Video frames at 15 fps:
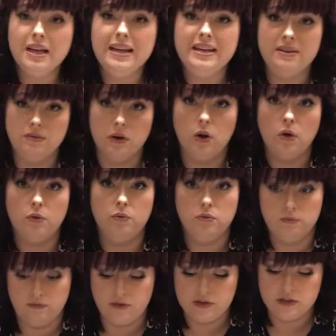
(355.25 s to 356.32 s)
leave a lot of
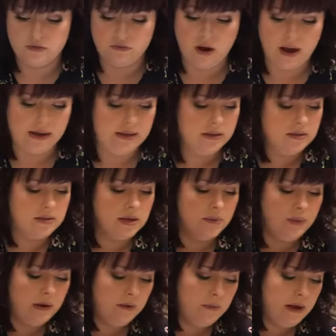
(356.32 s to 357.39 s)
room for it to rise. It
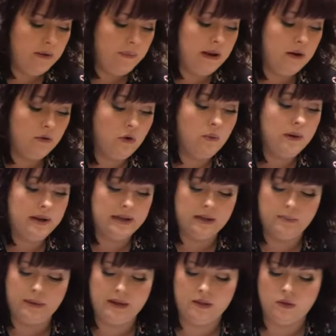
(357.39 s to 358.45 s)
will grow a
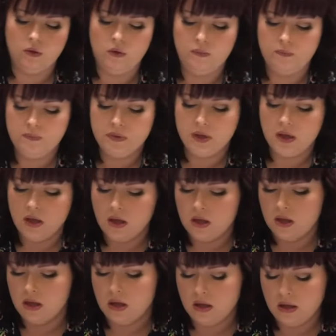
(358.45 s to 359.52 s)
little bit though.
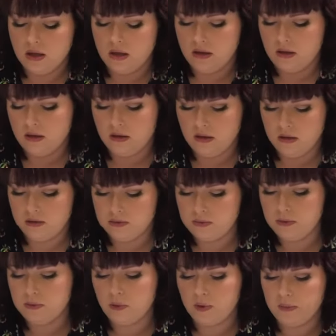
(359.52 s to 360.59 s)

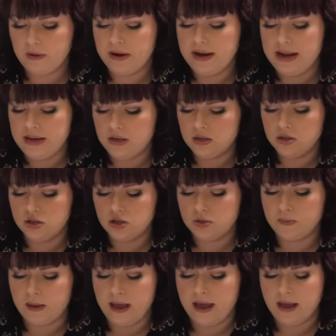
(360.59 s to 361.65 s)
So we want about an inch
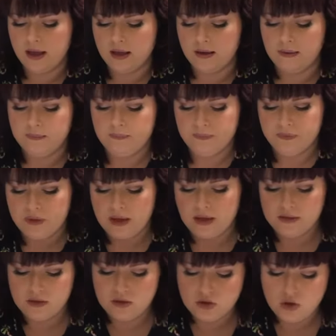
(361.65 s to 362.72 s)
there at the